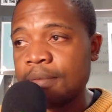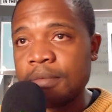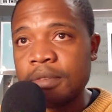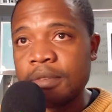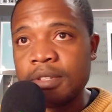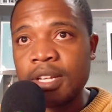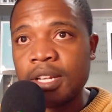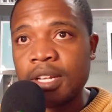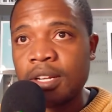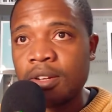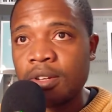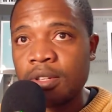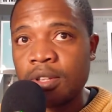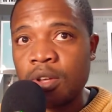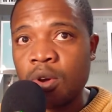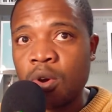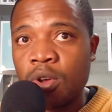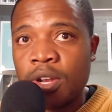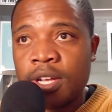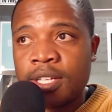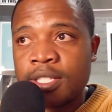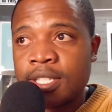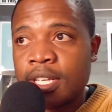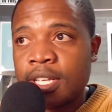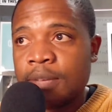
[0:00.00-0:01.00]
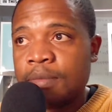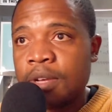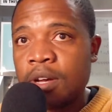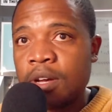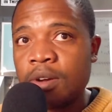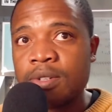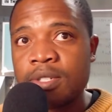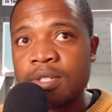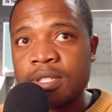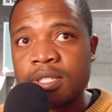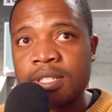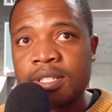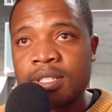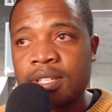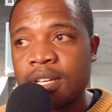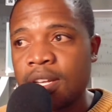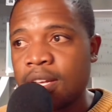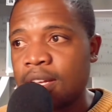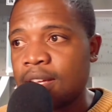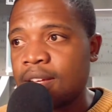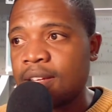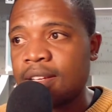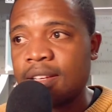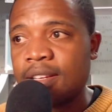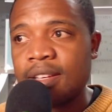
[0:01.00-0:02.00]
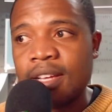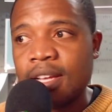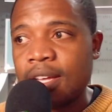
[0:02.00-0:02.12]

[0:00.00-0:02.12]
And then the whole exam now is just like,